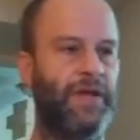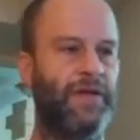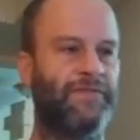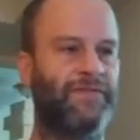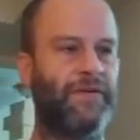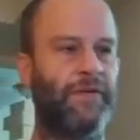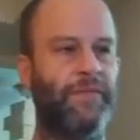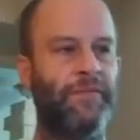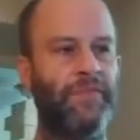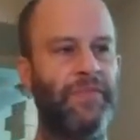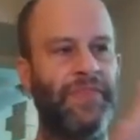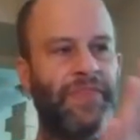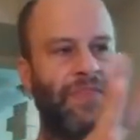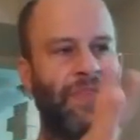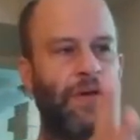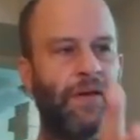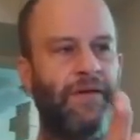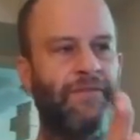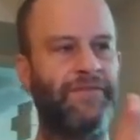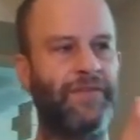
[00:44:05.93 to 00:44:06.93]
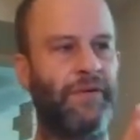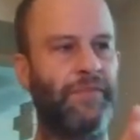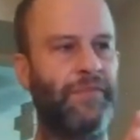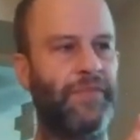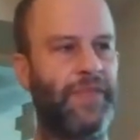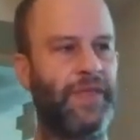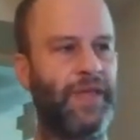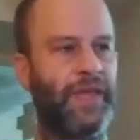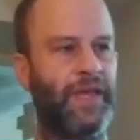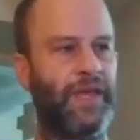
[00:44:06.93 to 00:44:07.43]
From the
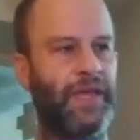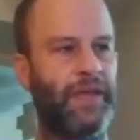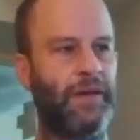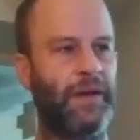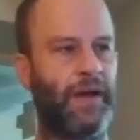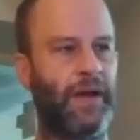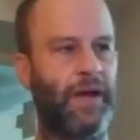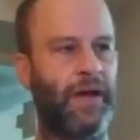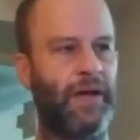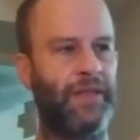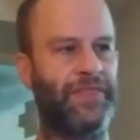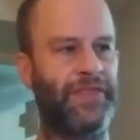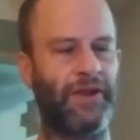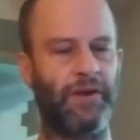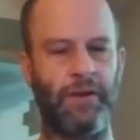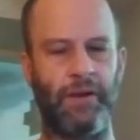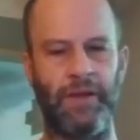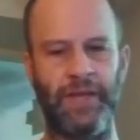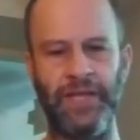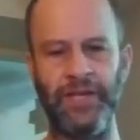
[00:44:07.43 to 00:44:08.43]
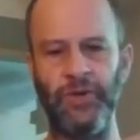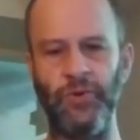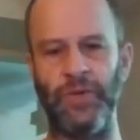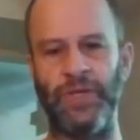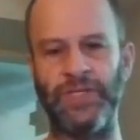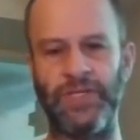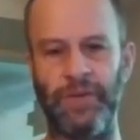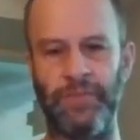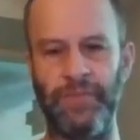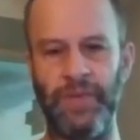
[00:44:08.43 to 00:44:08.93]
from the uh,
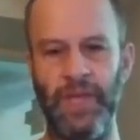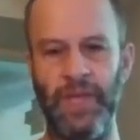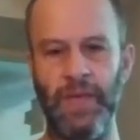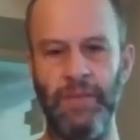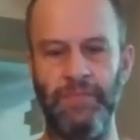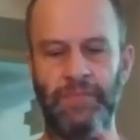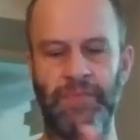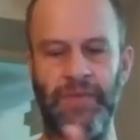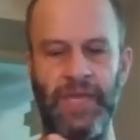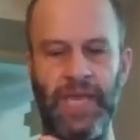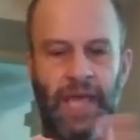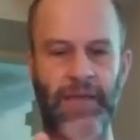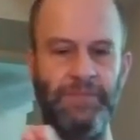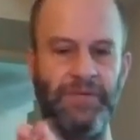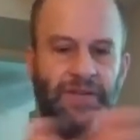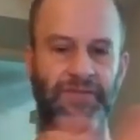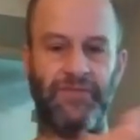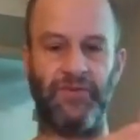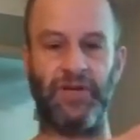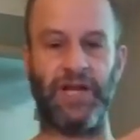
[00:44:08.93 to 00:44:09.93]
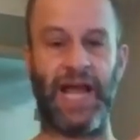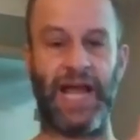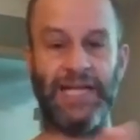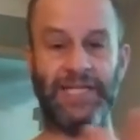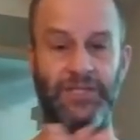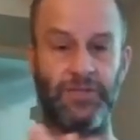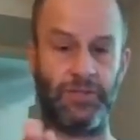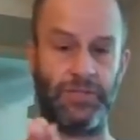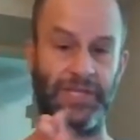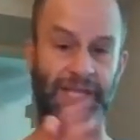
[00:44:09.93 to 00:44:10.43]
Hinduism came different
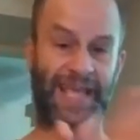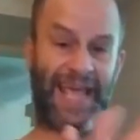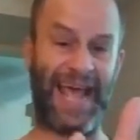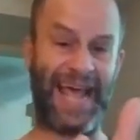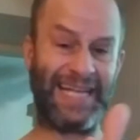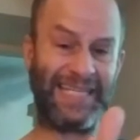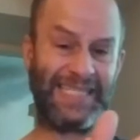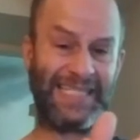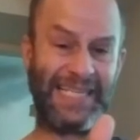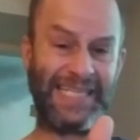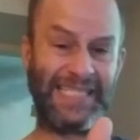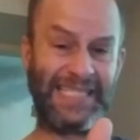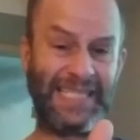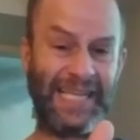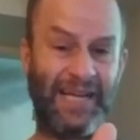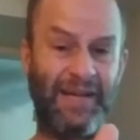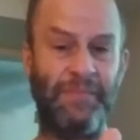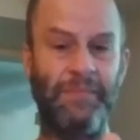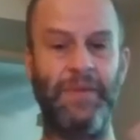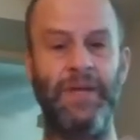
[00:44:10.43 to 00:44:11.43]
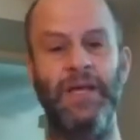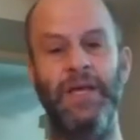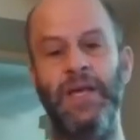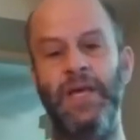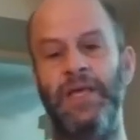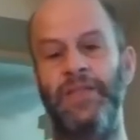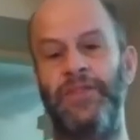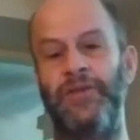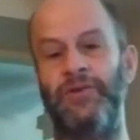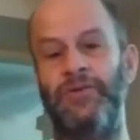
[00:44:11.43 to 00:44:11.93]
kinds. There's the caste system.
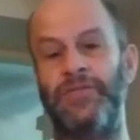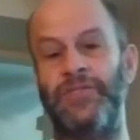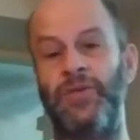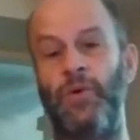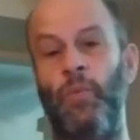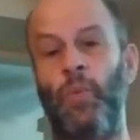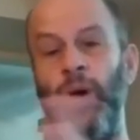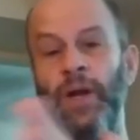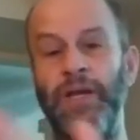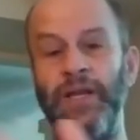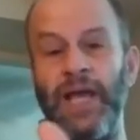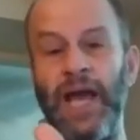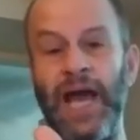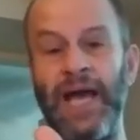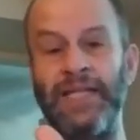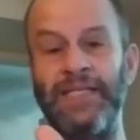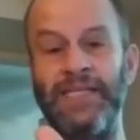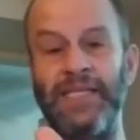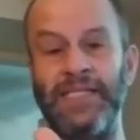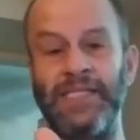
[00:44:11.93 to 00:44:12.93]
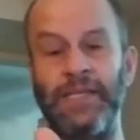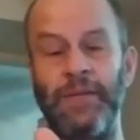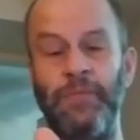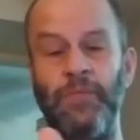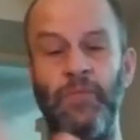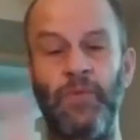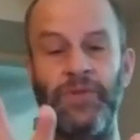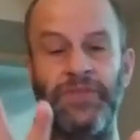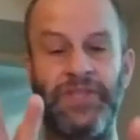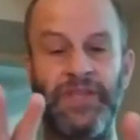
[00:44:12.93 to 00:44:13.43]
There's the one god
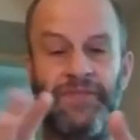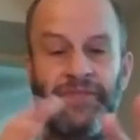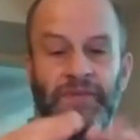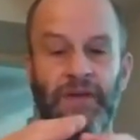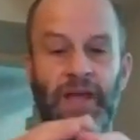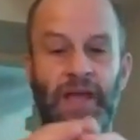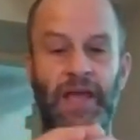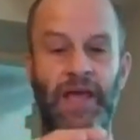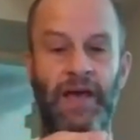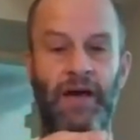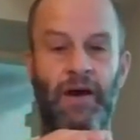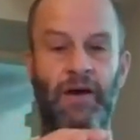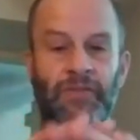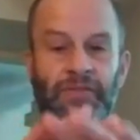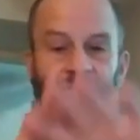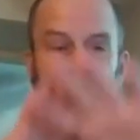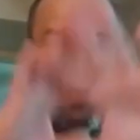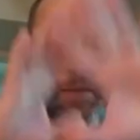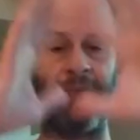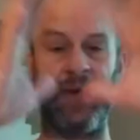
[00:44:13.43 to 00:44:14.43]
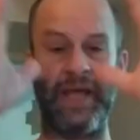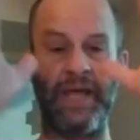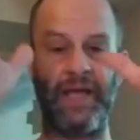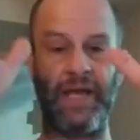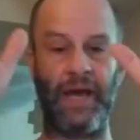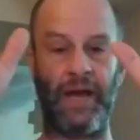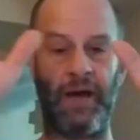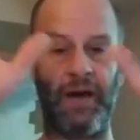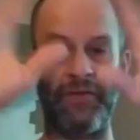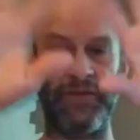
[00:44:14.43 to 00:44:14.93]
system with different uh, all the demi
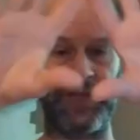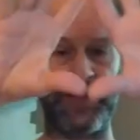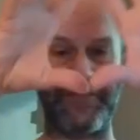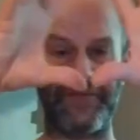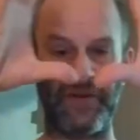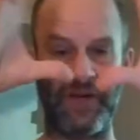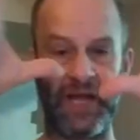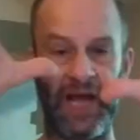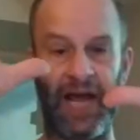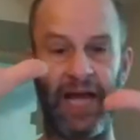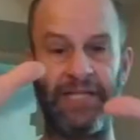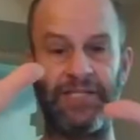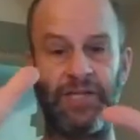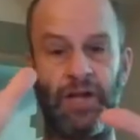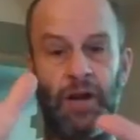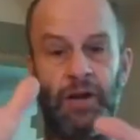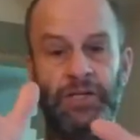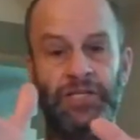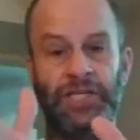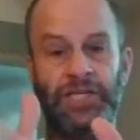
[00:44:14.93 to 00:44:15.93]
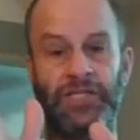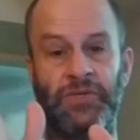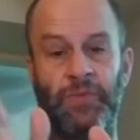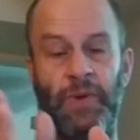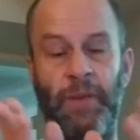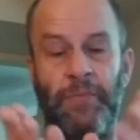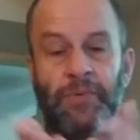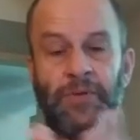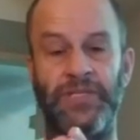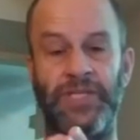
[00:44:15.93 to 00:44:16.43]
all the different gods are just a
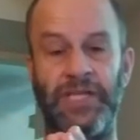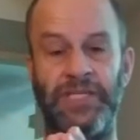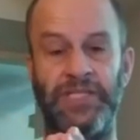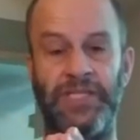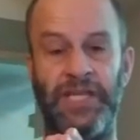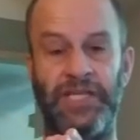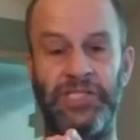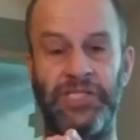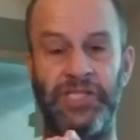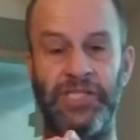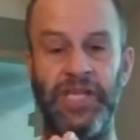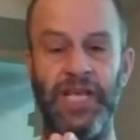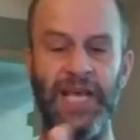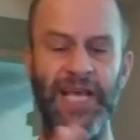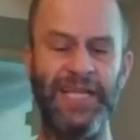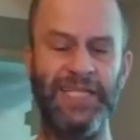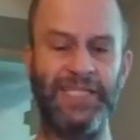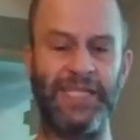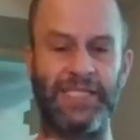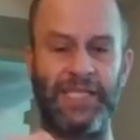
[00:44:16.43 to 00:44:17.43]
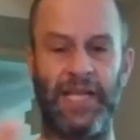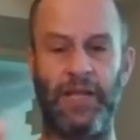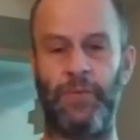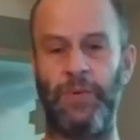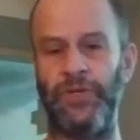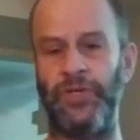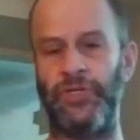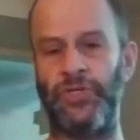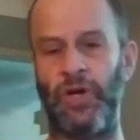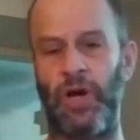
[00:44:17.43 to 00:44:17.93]
representation. Just like
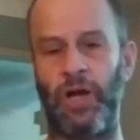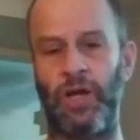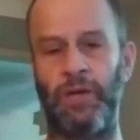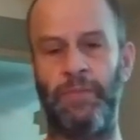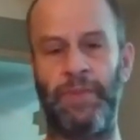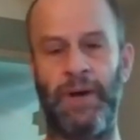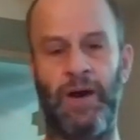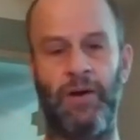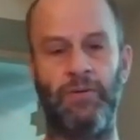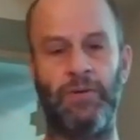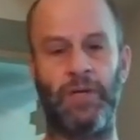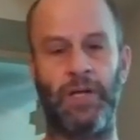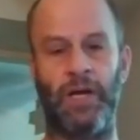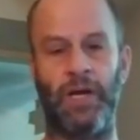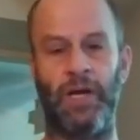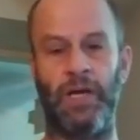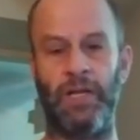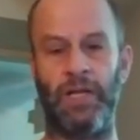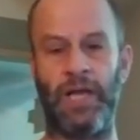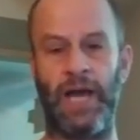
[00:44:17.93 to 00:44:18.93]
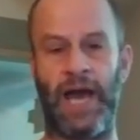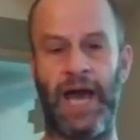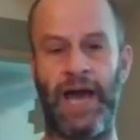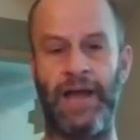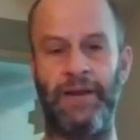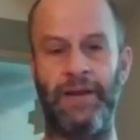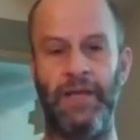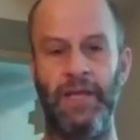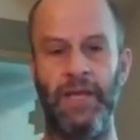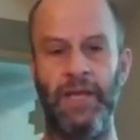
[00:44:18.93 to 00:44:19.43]
when you talk about uh,
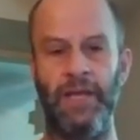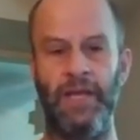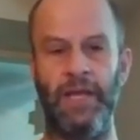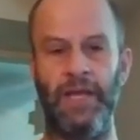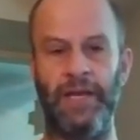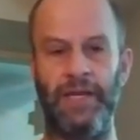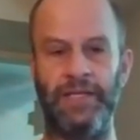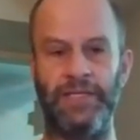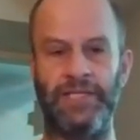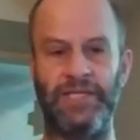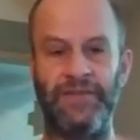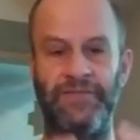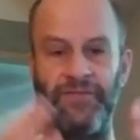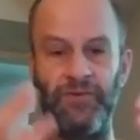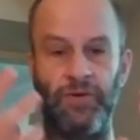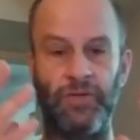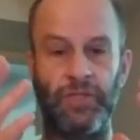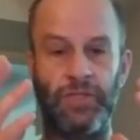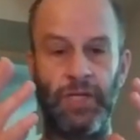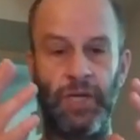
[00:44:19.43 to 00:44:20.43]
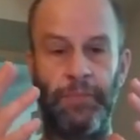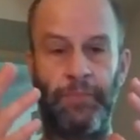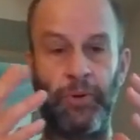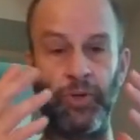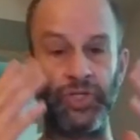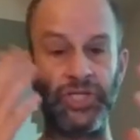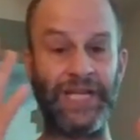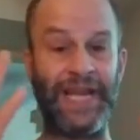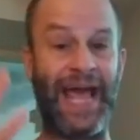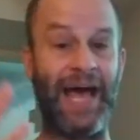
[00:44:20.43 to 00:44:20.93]
God and his different uh,
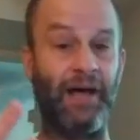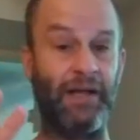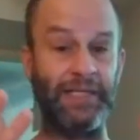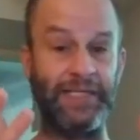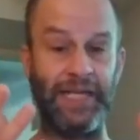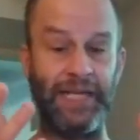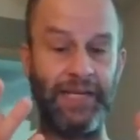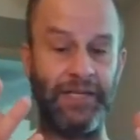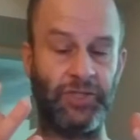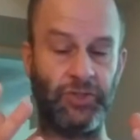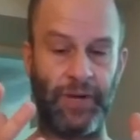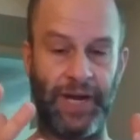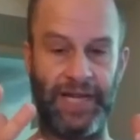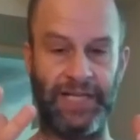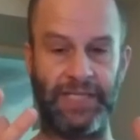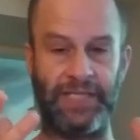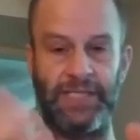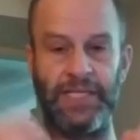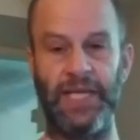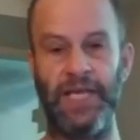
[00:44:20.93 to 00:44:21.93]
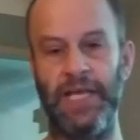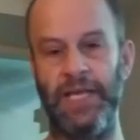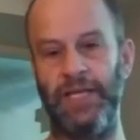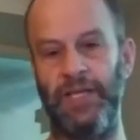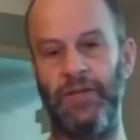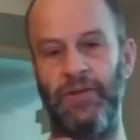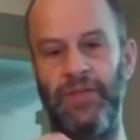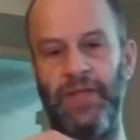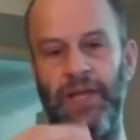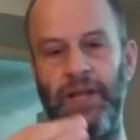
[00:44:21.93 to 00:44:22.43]
personality traits,
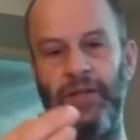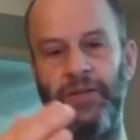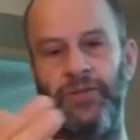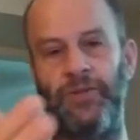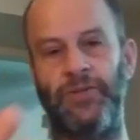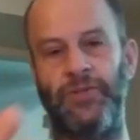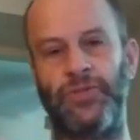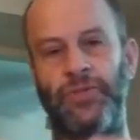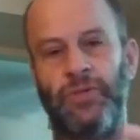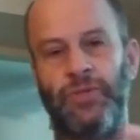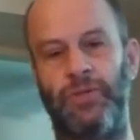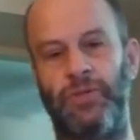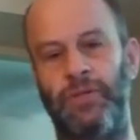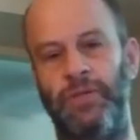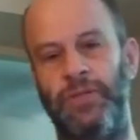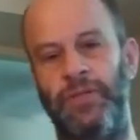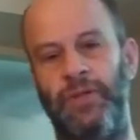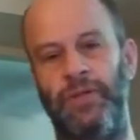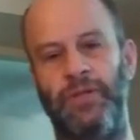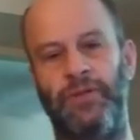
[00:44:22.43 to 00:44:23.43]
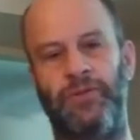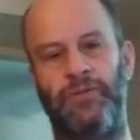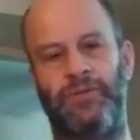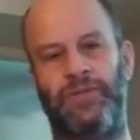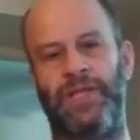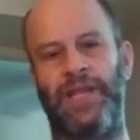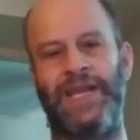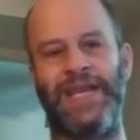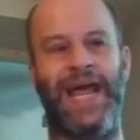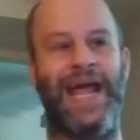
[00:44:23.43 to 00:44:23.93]
you know that those are you know
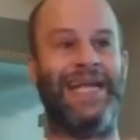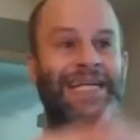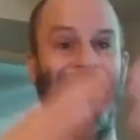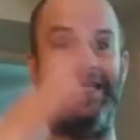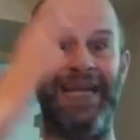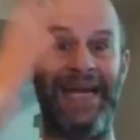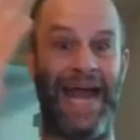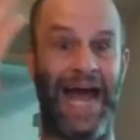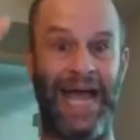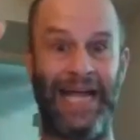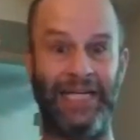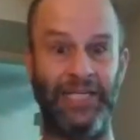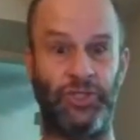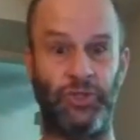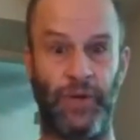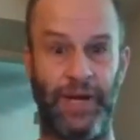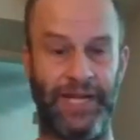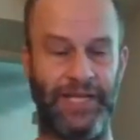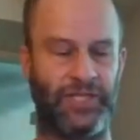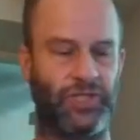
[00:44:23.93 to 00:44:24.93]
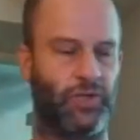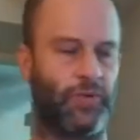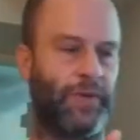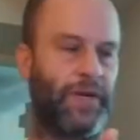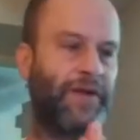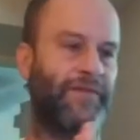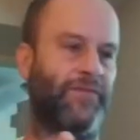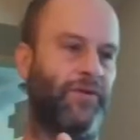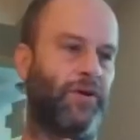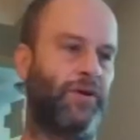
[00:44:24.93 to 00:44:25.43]
the 99 traits or
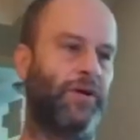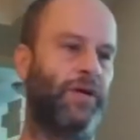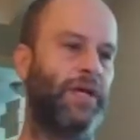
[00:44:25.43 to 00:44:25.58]
whatever.